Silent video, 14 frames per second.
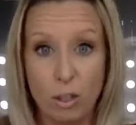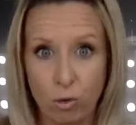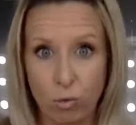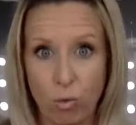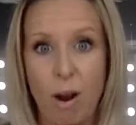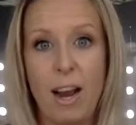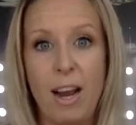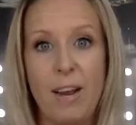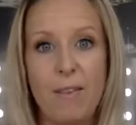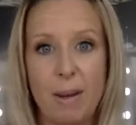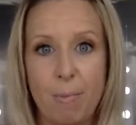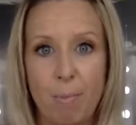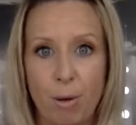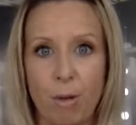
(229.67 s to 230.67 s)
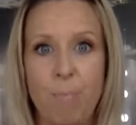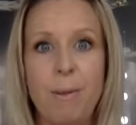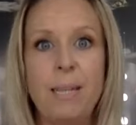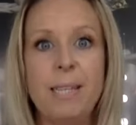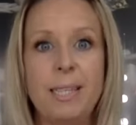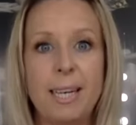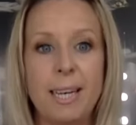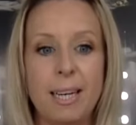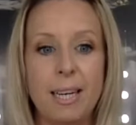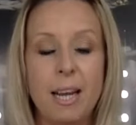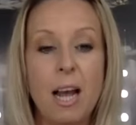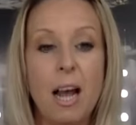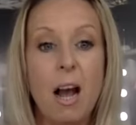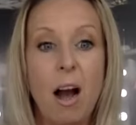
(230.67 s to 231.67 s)
drive and purpose, and
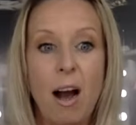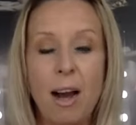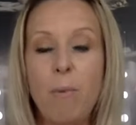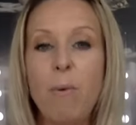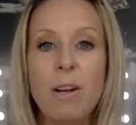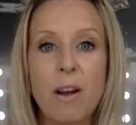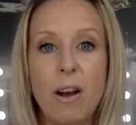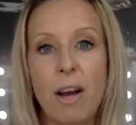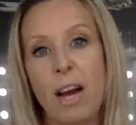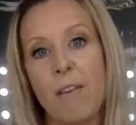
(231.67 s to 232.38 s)
I would not